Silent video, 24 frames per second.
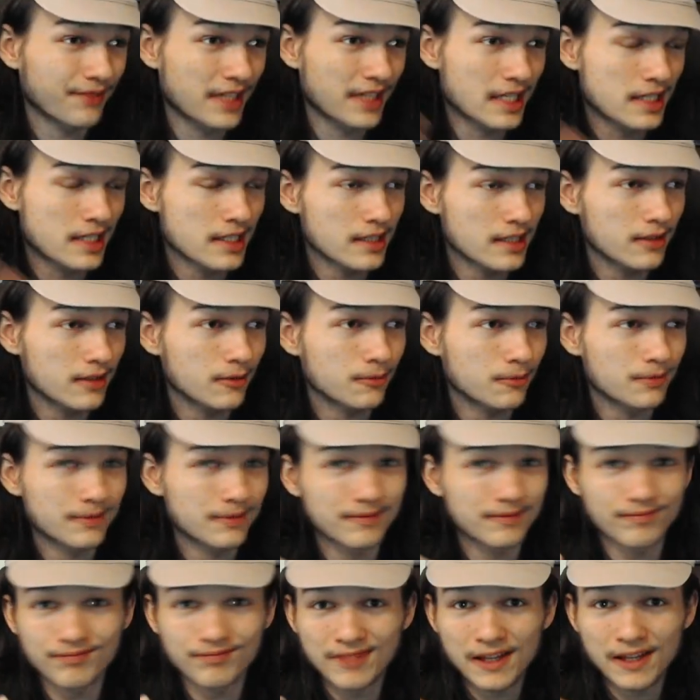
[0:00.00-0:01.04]
know,
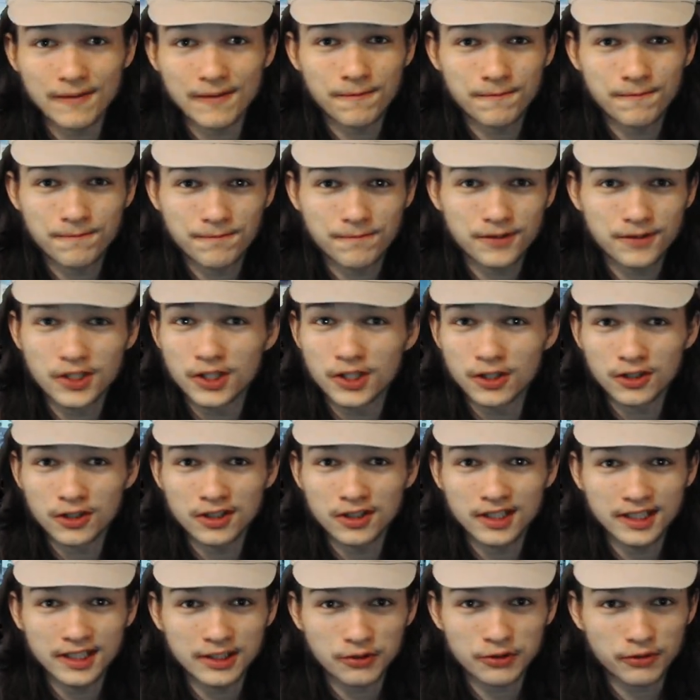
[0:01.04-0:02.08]
if you're
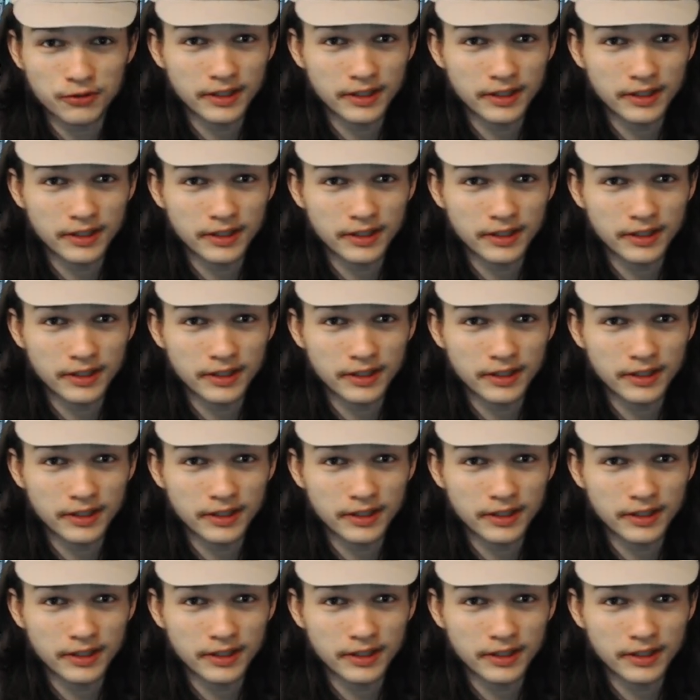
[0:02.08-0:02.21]
not trying to